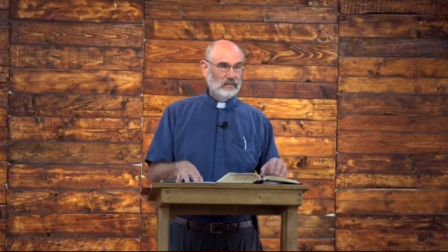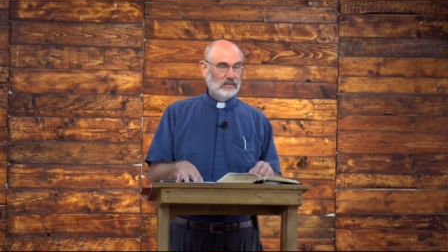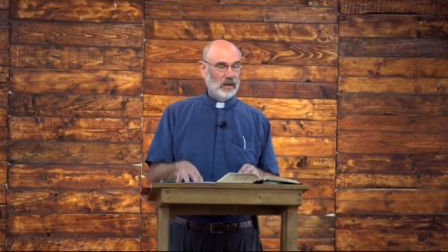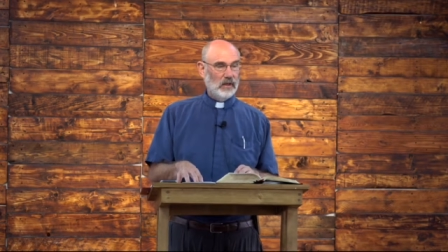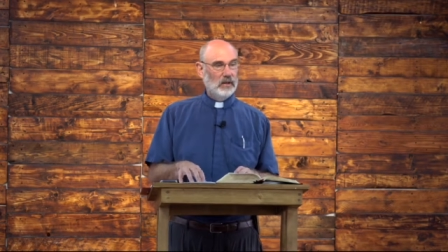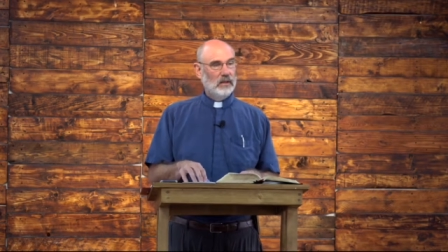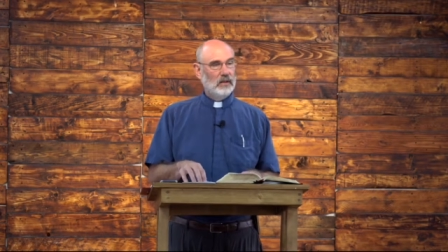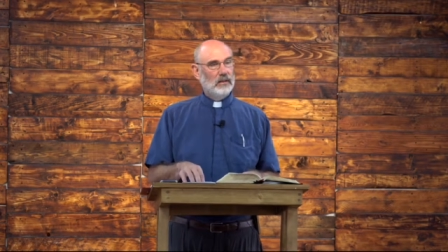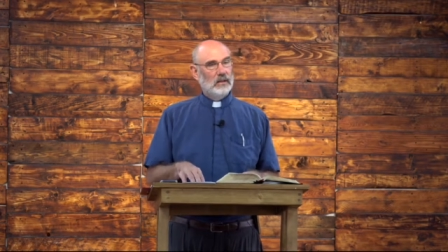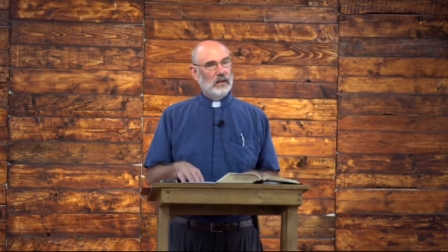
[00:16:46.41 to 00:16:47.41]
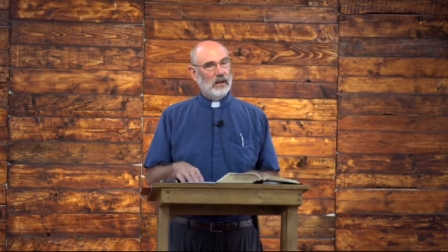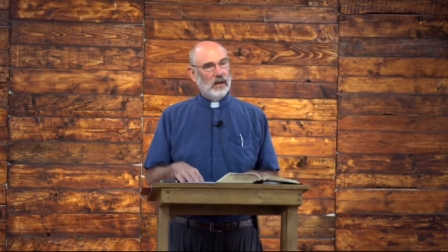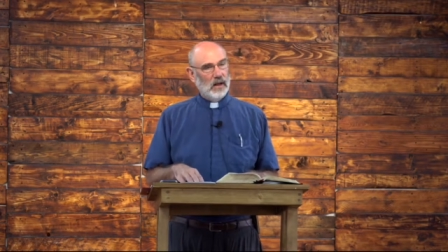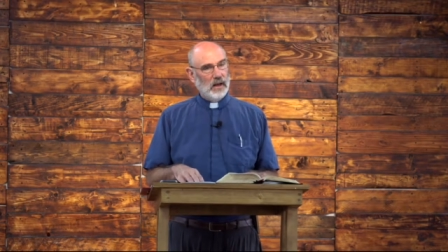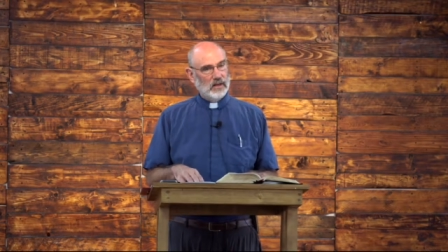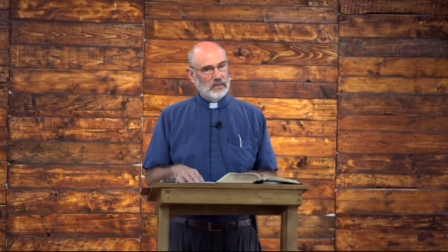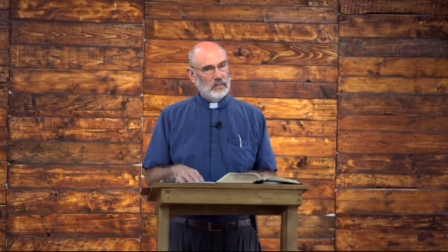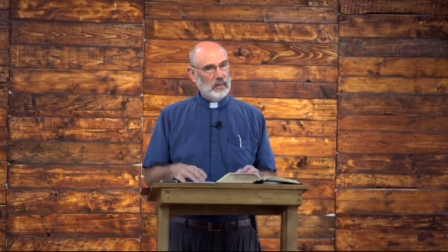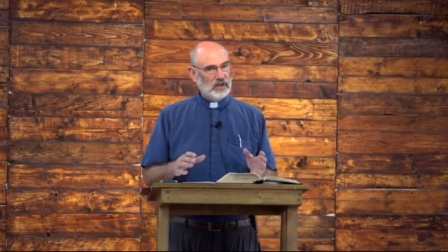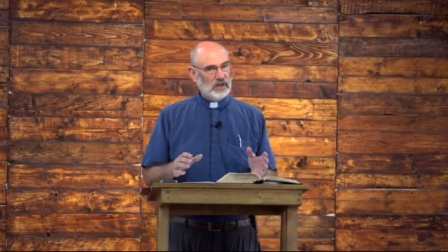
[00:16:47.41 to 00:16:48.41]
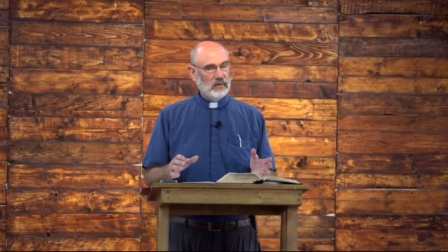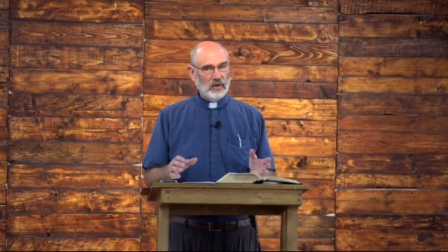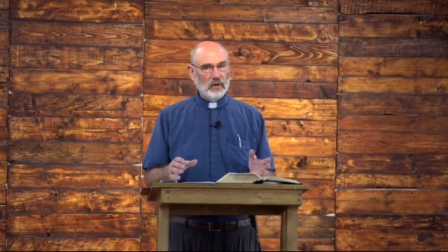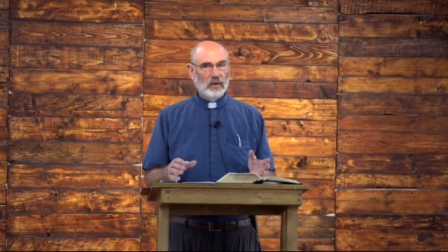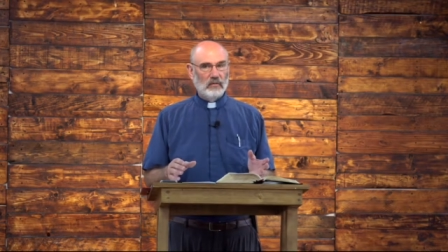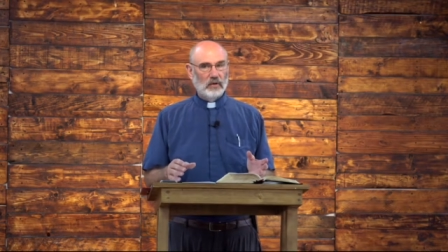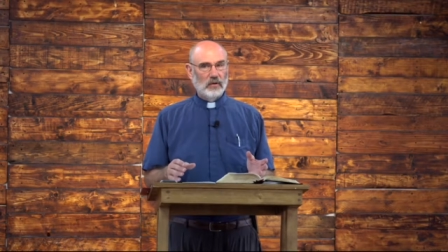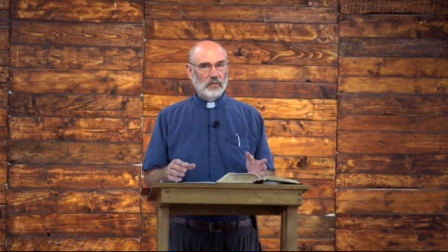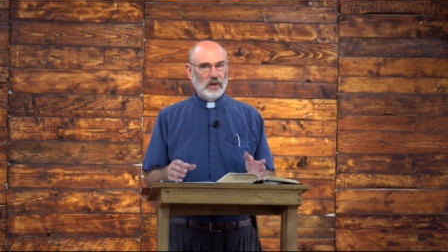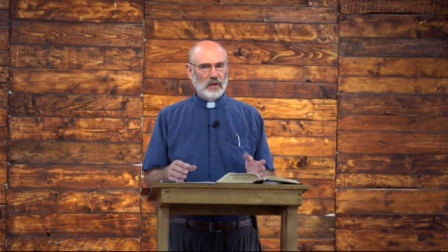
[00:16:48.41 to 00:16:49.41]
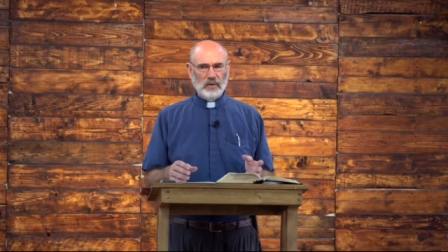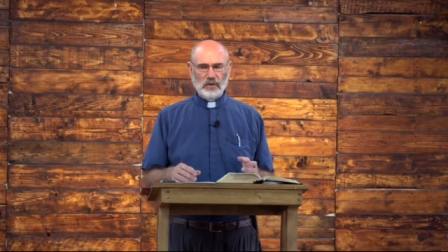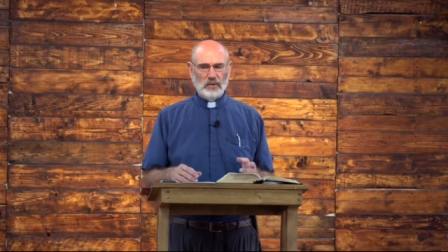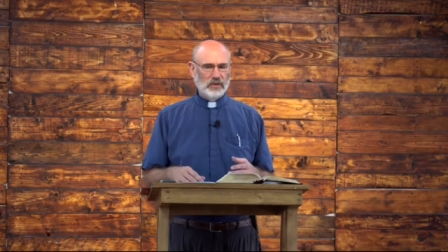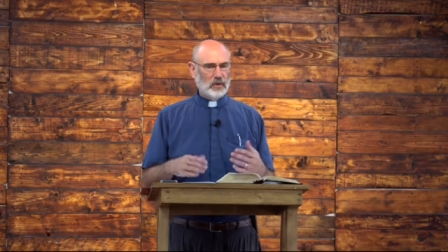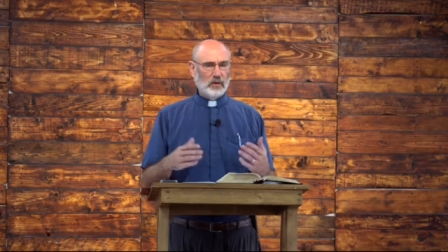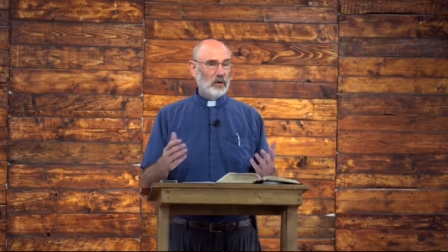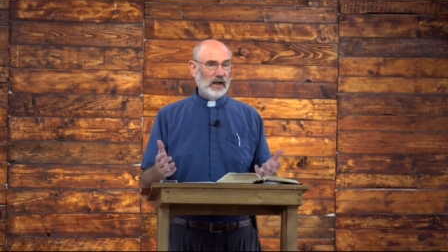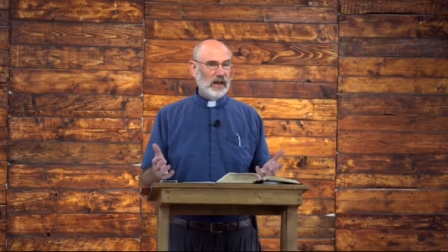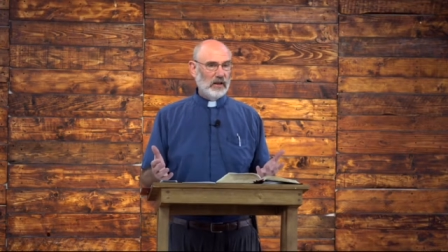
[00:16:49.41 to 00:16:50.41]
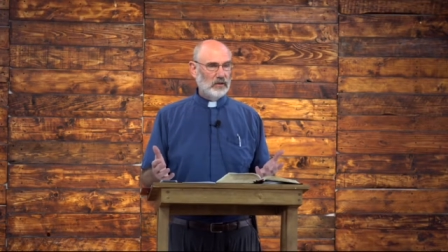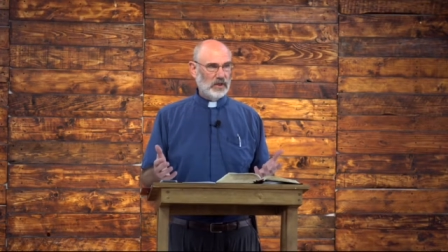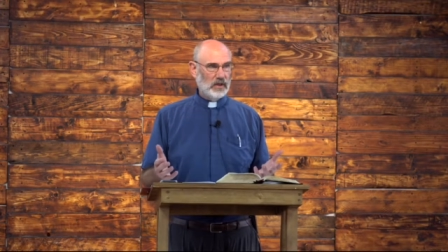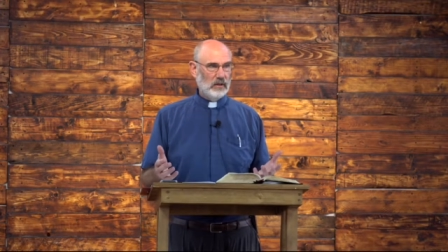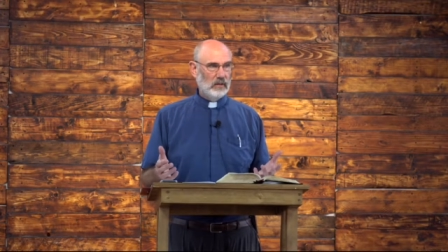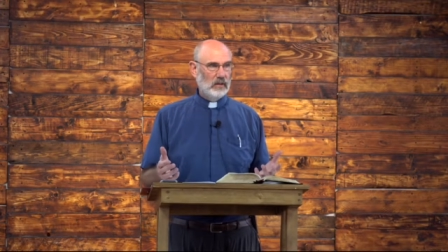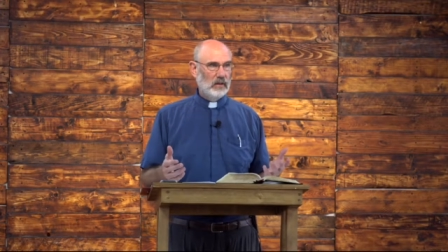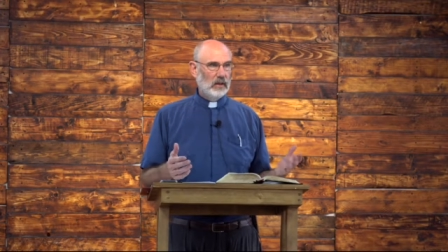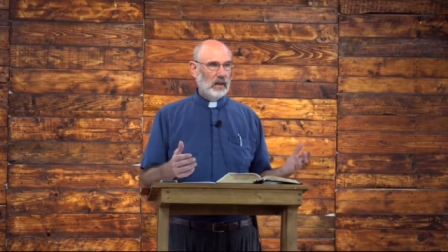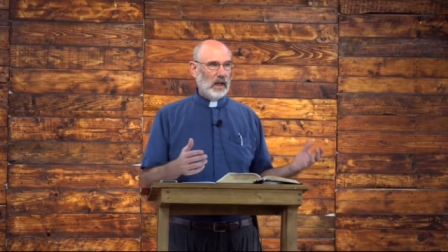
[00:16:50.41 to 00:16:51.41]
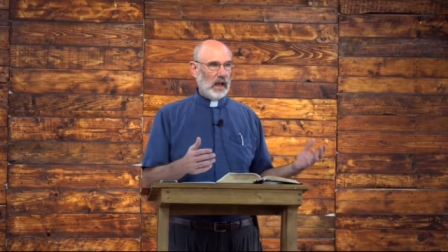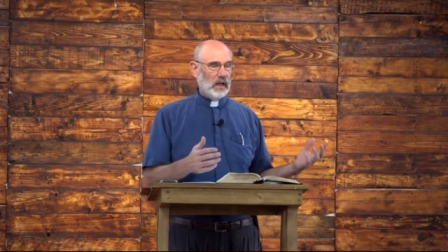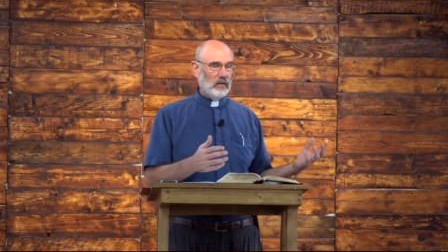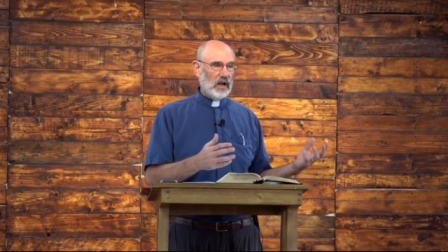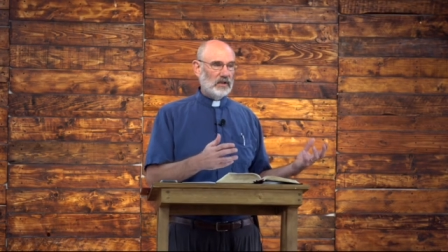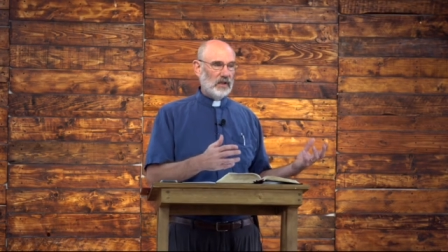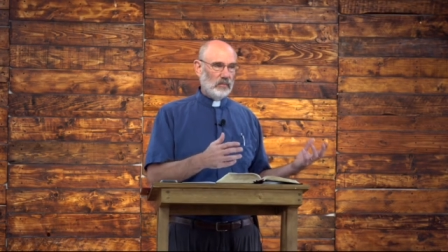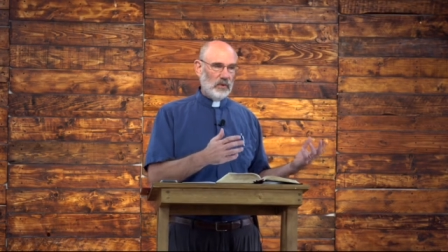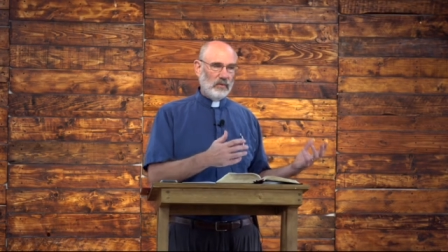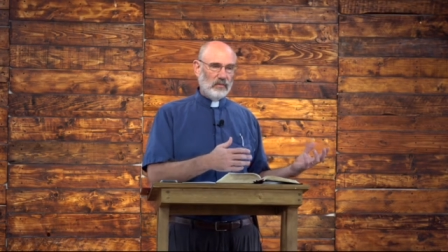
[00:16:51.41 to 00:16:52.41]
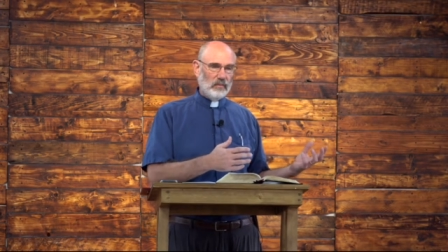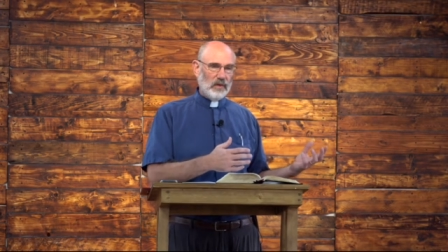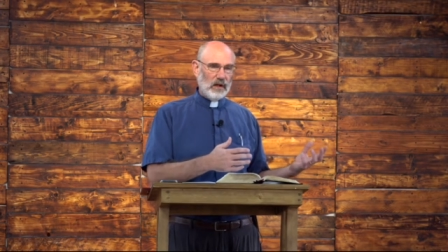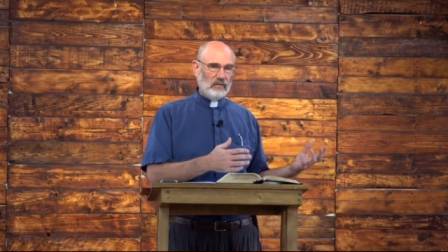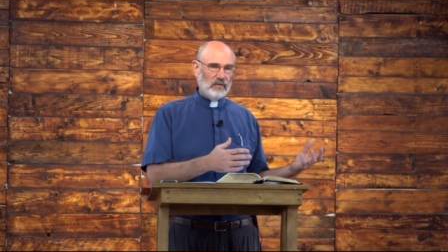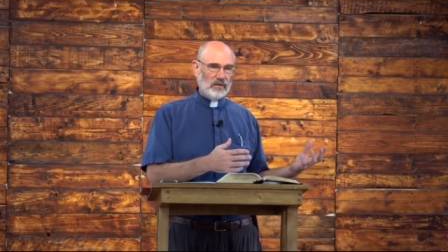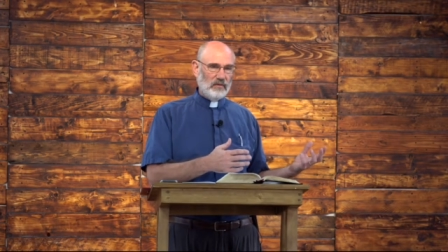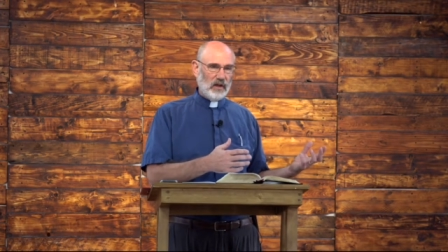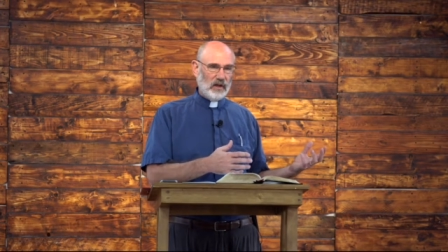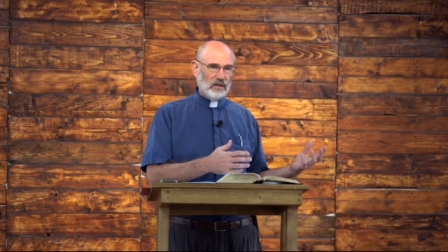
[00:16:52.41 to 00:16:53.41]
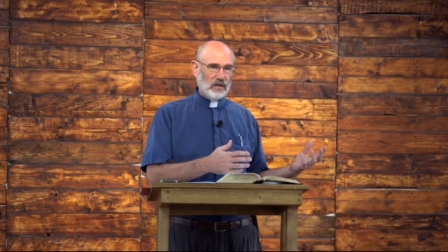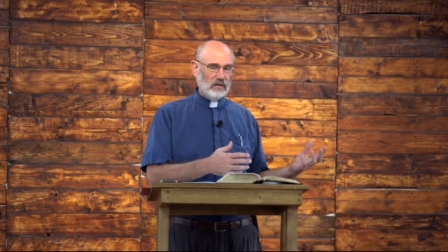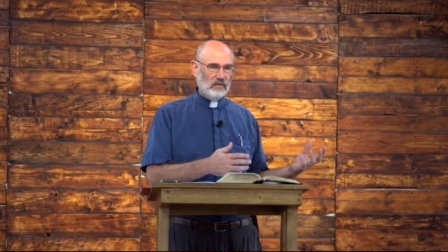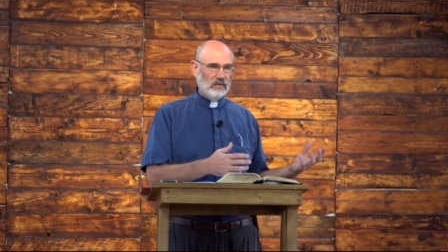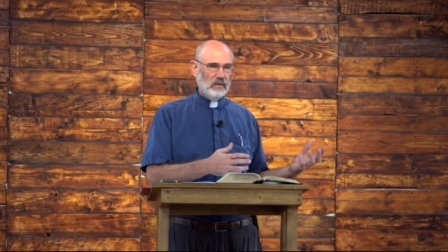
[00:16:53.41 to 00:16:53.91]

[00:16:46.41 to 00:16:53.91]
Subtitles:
Okay, and maybe some of you have learned to play a musical instrument or any other skill, and you've actually moved from that phase of